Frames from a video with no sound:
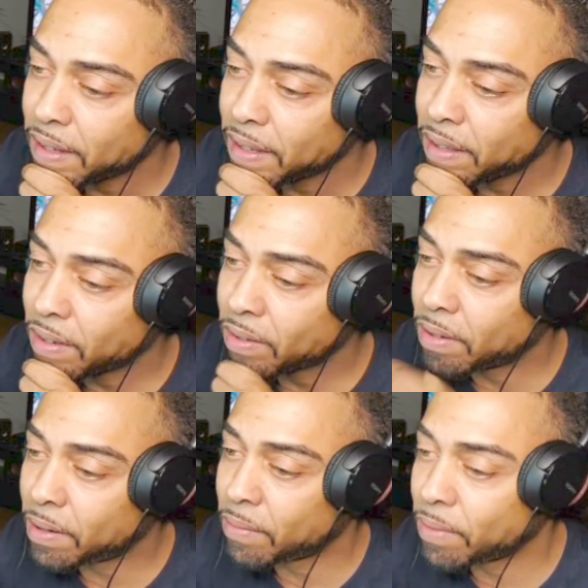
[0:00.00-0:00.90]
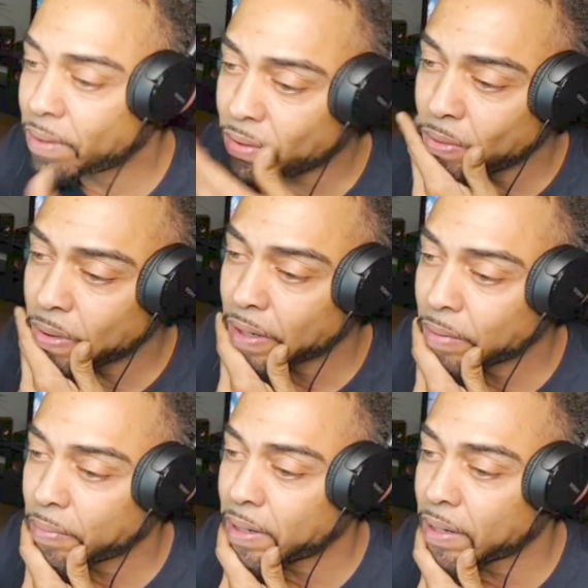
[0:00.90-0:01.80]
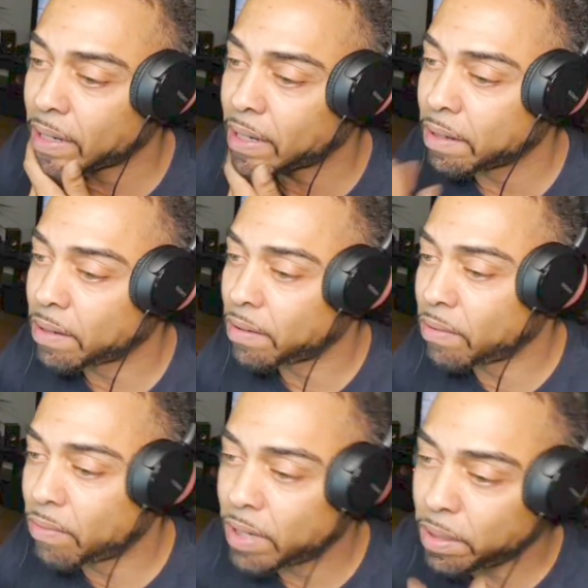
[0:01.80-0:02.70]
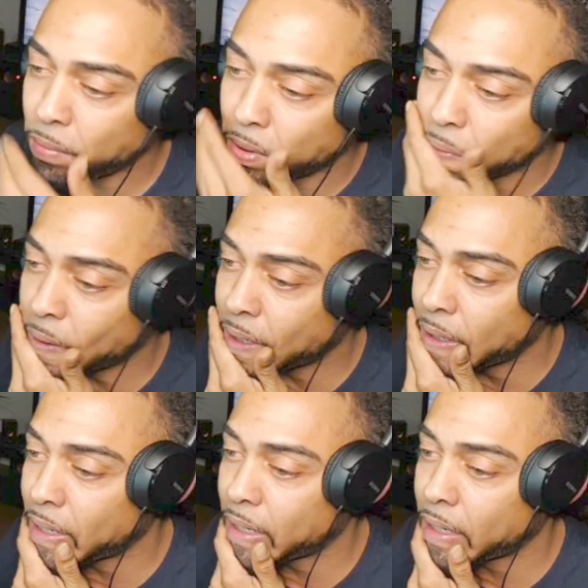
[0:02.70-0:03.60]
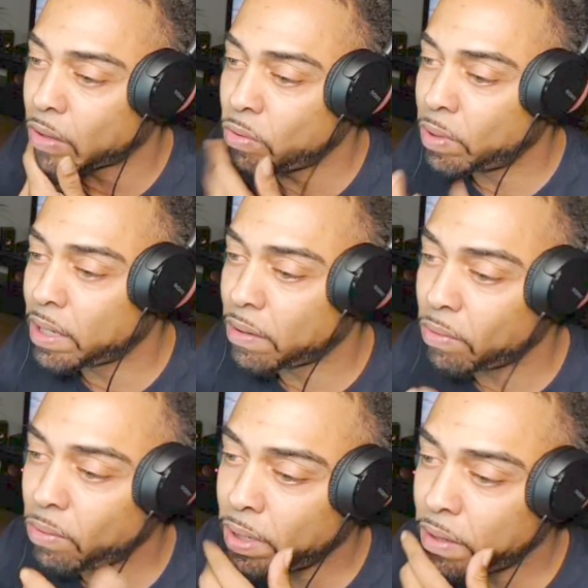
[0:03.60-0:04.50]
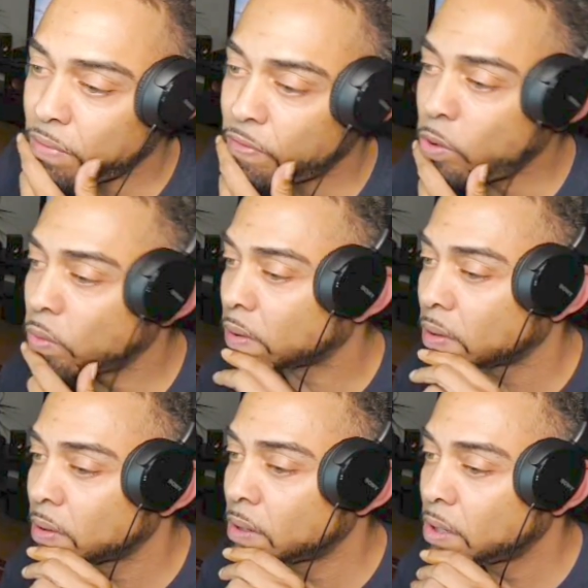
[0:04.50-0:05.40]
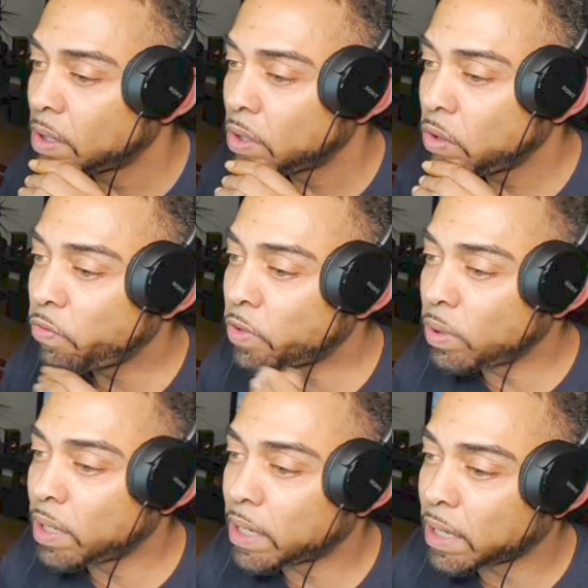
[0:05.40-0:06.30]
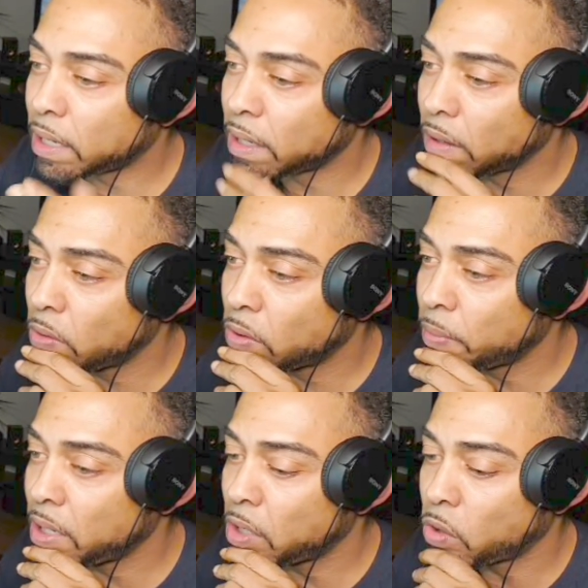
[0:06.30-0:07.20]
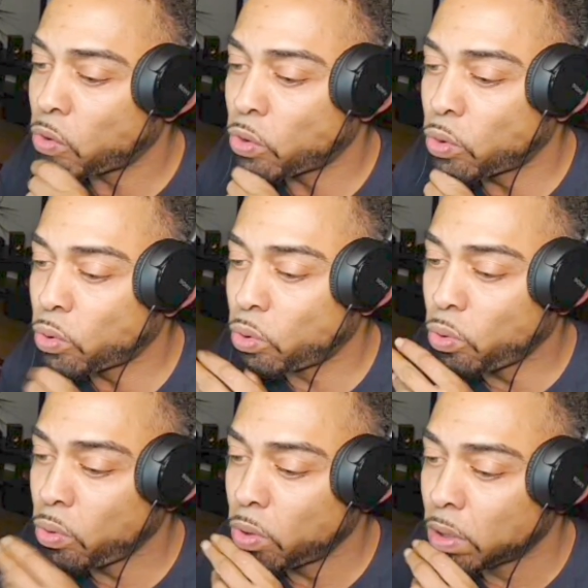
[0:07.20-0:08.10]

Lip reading: You know, we're talking about, like, the rainbow. Like who had the vote? Who voted that, you know what I mean, the whole